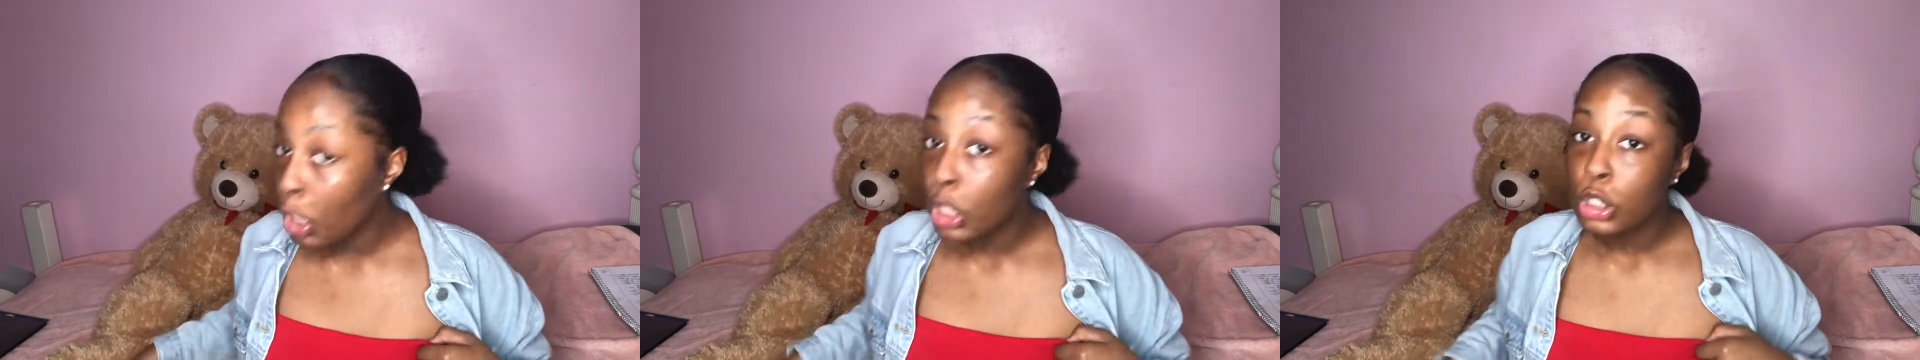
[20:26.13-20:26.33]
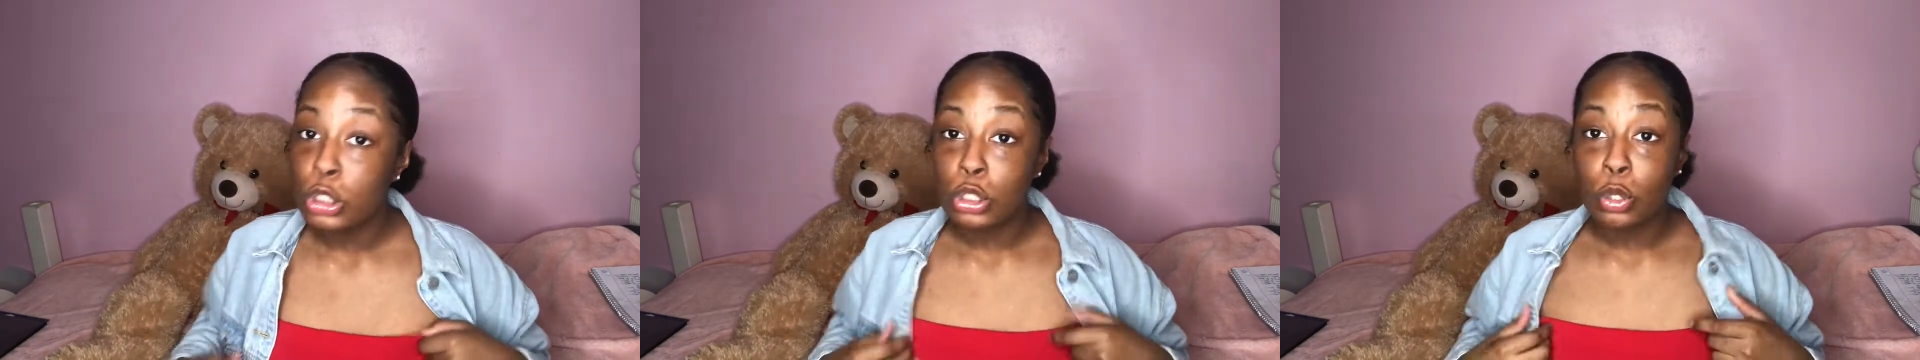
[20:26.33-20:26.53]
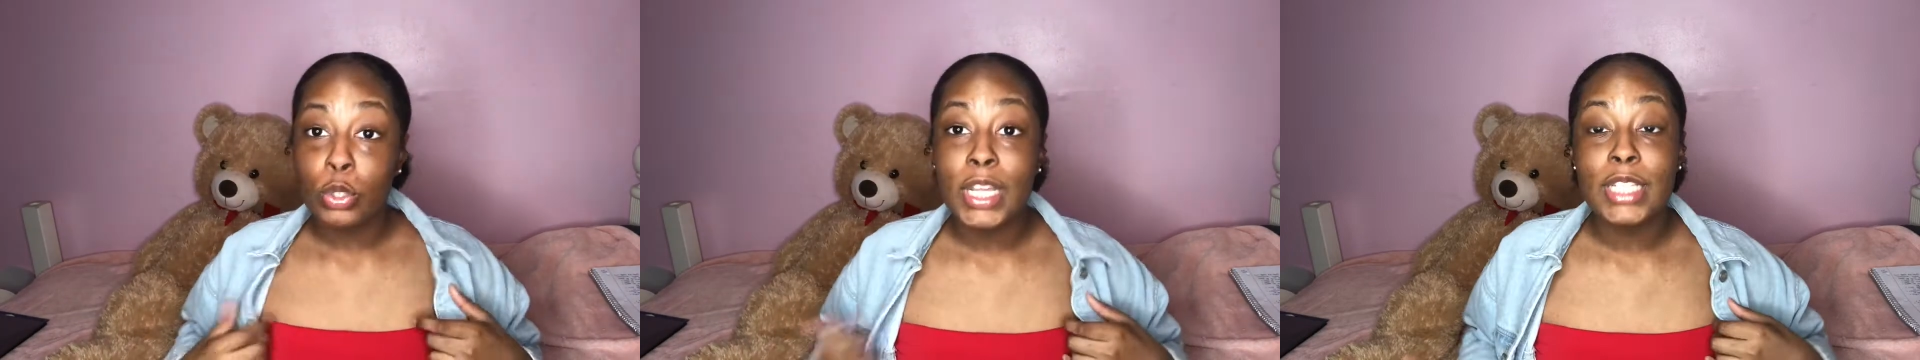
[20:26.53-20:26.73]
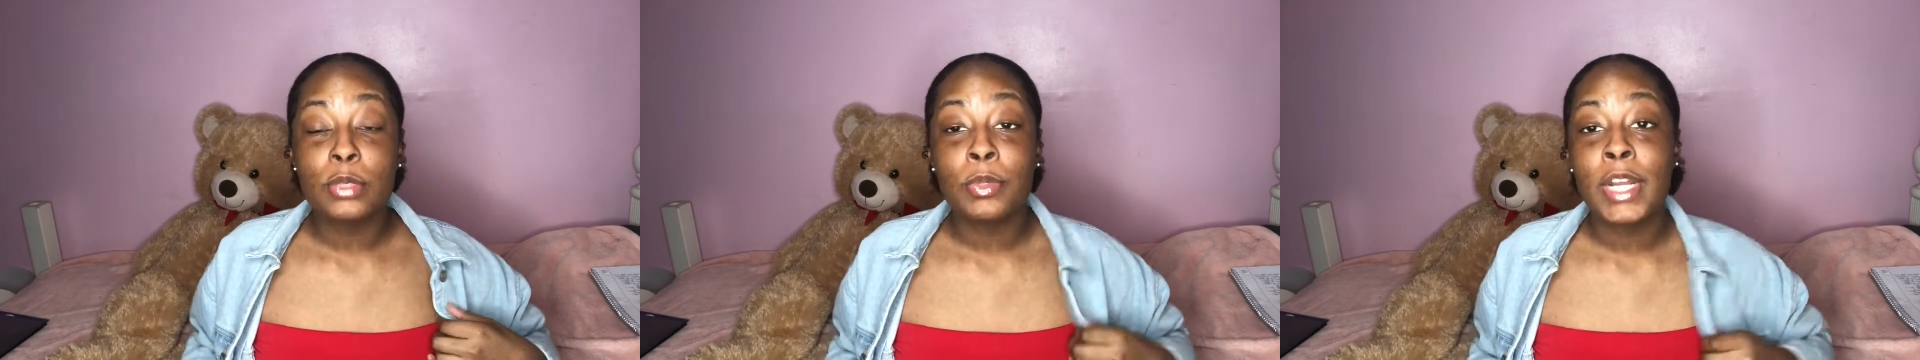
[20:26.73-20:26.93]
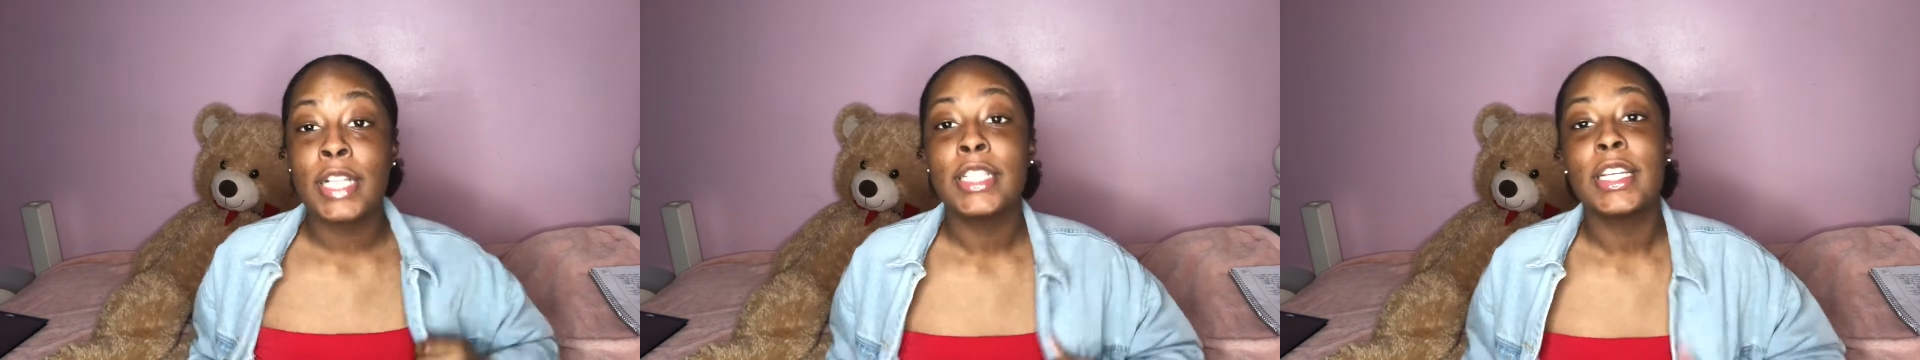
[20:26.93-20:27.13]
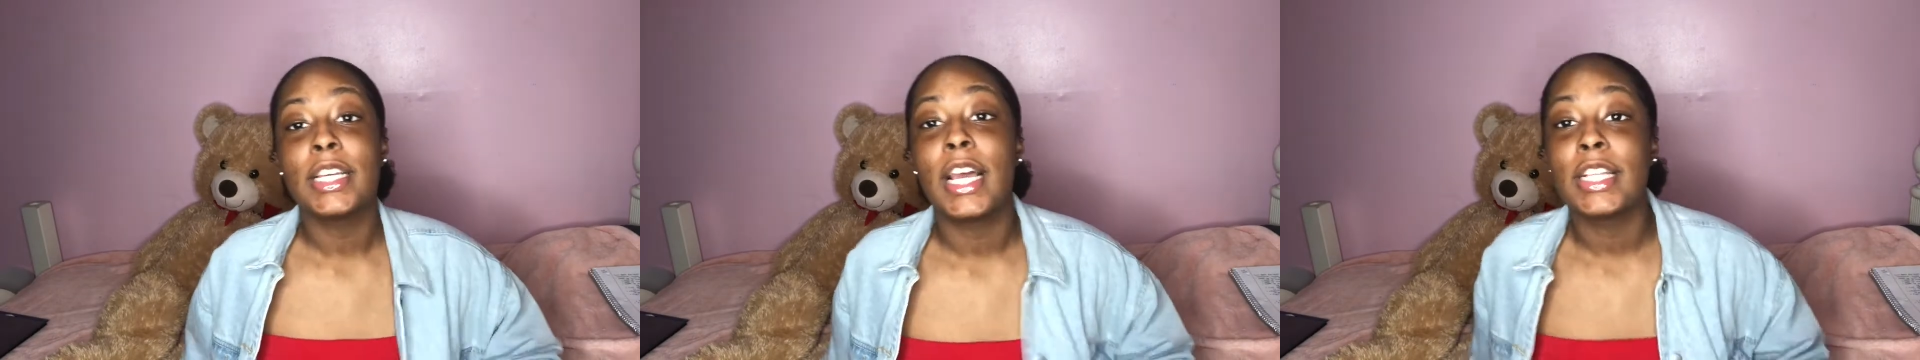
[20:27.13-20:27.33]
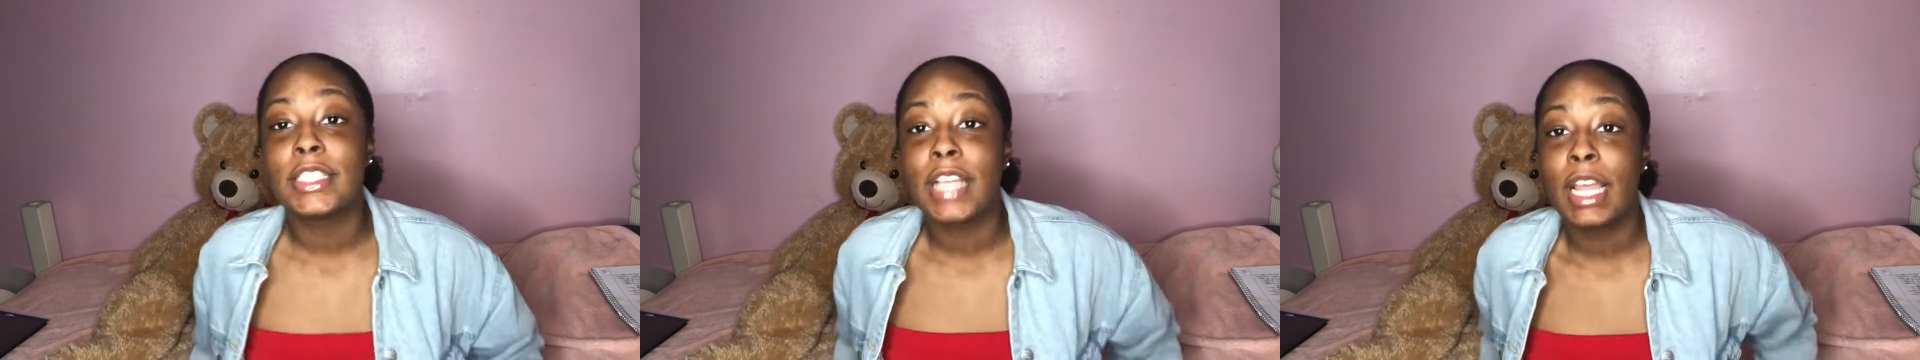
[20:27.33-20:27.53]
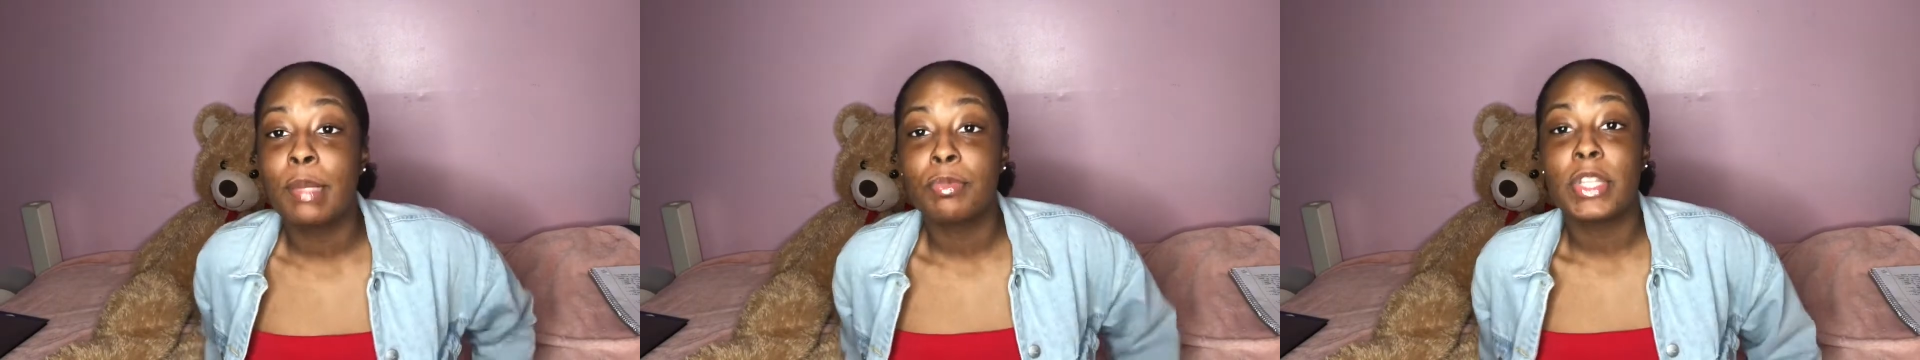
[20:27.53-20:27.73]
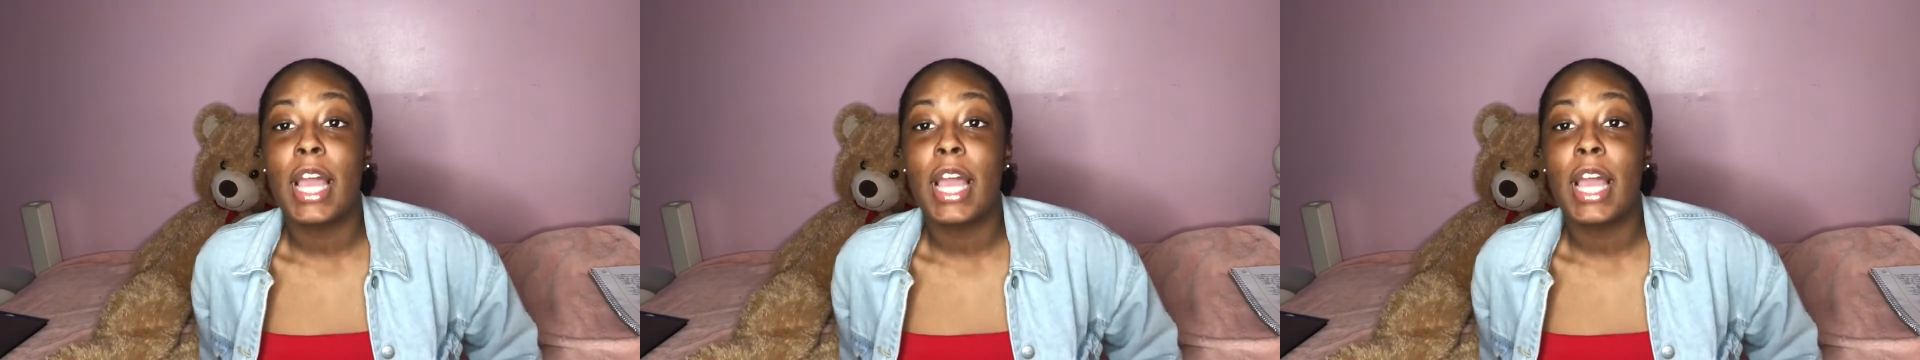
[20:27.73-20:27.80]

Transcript: So that's what I did. I typed the